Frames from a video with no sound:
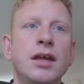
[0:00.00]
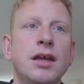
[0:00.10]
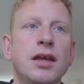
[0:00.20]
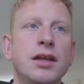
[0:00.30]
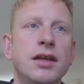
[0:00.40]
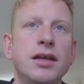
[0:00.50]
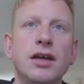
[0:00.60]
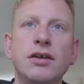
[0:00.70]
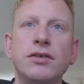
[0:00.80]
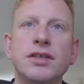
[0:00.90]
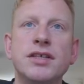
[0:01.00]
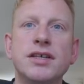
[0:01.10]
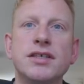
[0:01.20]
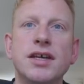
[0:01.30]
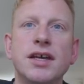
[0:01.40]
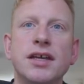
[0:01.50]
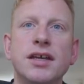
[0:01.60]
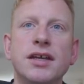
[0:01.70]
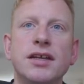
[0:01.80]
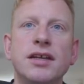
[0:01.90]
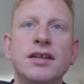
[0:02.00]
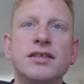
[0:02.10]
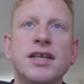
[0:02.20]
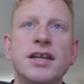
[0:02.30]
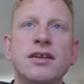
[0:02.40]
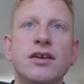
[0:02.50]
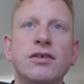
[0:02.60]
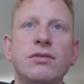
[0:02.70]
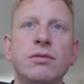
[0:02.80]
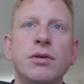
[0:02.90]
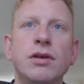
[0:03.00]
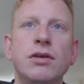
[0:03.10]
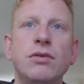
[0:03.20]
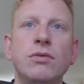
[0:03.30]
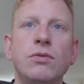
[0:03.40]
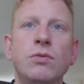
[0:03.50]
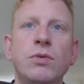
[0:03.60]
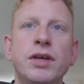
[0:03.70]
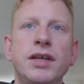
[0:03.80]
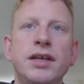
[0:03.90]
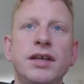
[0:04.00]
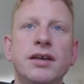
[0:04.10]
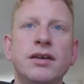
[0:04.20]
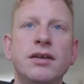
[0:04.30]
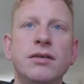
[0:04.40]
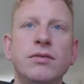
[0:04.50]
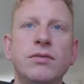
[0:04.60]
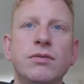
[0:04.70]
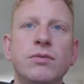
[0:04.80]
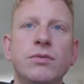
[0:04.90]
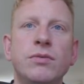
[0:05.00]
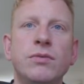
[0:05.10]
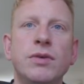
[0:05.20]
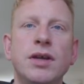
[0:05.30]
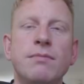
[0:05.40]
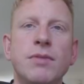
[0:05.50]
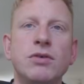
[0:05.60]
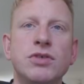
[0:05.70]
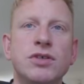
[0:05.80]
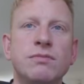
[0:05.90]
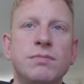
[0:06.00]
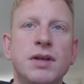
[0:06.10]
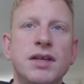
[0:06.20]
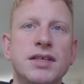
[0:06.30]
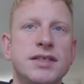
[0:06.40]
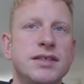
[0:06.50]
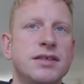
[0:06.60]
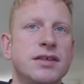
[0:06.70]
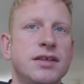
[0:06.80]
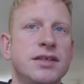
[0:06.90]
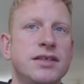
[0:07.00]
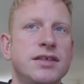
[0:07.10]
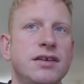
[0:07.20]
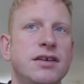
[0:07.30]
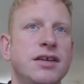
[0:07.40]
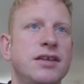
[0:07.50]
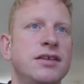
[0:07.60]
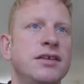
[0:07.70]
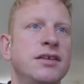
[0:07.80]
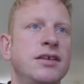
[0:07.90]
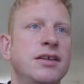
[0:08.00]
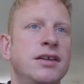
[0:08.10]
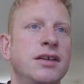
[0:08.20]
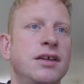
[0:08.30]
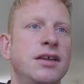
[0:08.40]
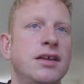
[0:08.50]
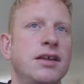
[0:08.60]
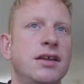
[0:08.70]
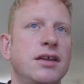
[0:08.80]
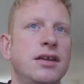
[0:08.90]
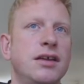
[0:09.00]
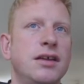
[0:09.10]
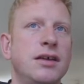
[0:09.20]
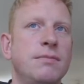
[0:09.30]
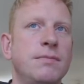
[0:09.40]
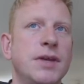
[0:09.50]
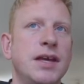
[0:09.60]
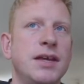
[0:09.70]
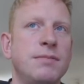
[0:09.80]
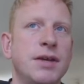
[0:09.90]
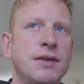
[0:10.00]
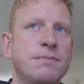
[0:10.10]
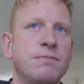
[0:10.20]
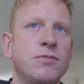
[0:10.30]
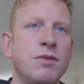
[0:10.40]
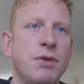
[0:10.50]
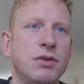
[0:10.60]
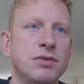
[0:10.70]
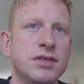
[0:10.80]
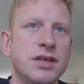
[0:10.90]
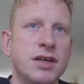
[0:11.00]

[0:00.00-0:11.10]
And here you go. This is a Nintendo Wii Motion Plus inside gaming remote.